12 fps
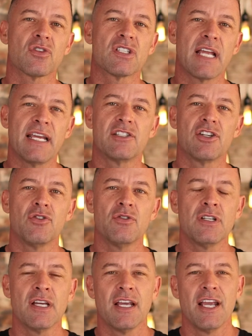stay
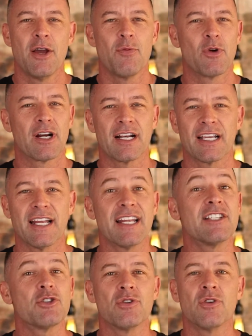tuned and we're going to get
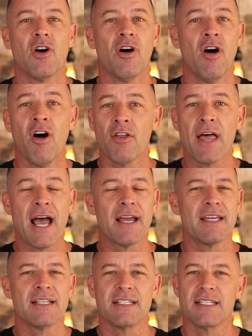into all that
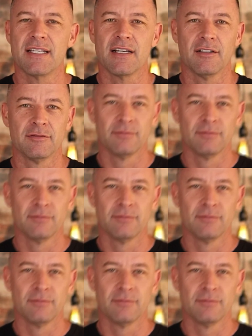in detail.